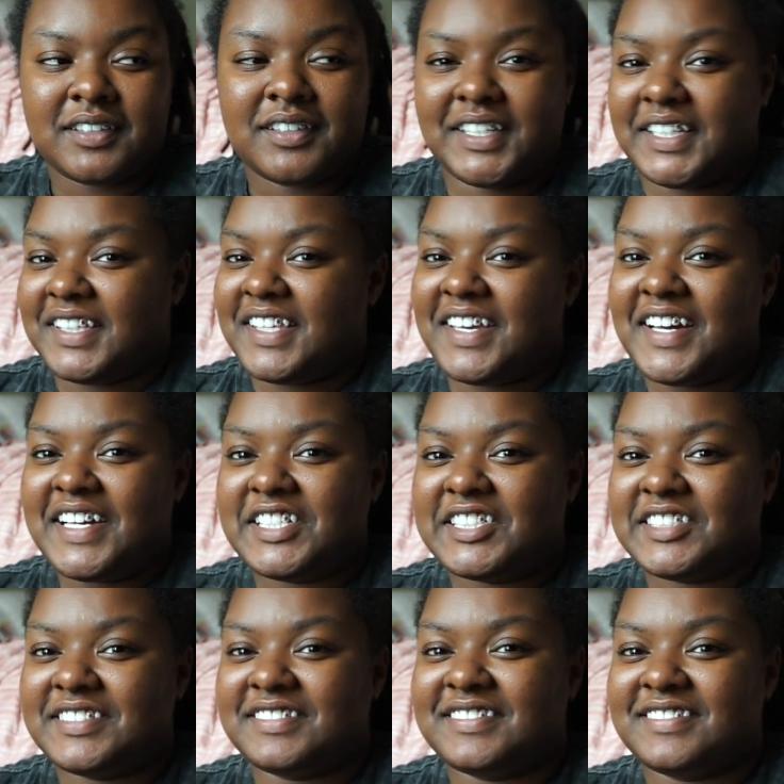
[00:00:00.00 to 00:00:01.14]
And yeah.
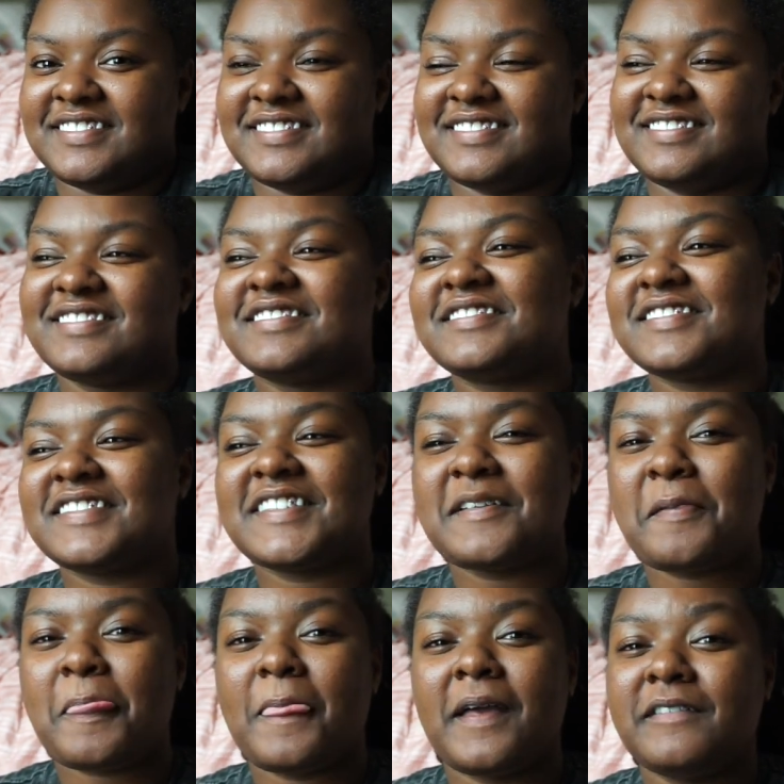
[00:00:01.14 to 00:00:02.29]

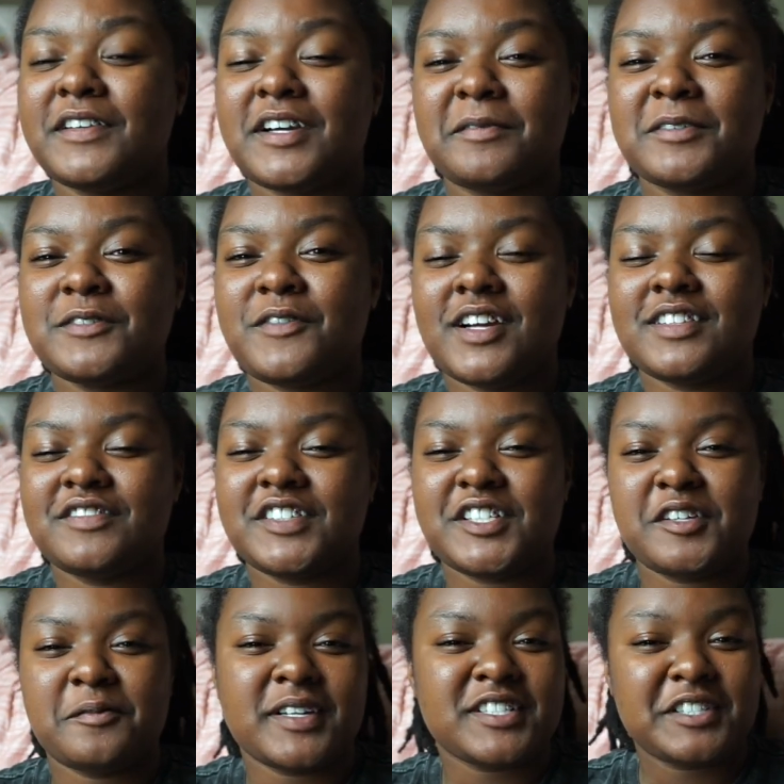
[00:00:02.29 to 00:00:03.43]
If you come this far in the
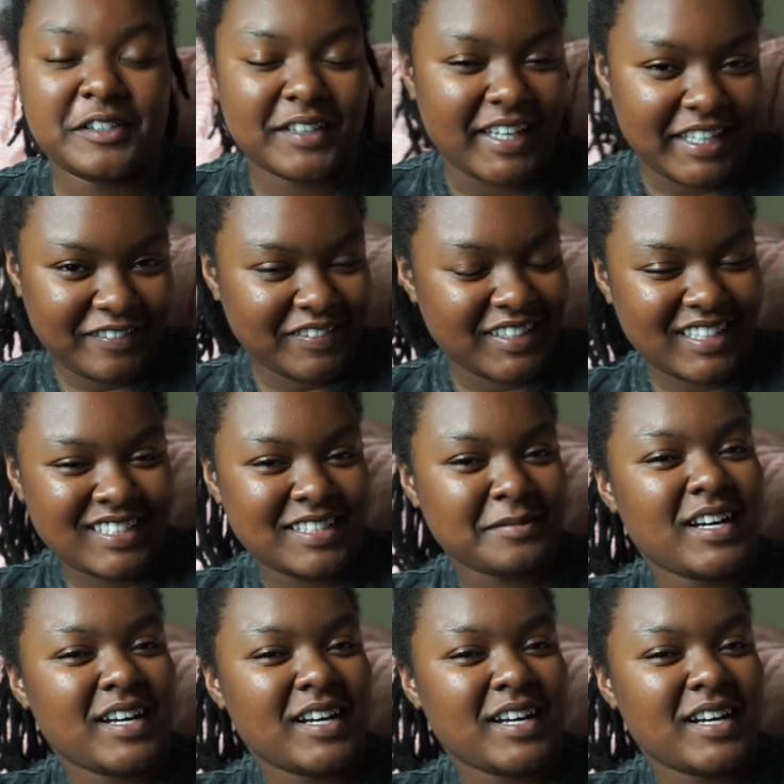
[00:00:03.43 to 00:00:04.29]
video, make sure you like if you like some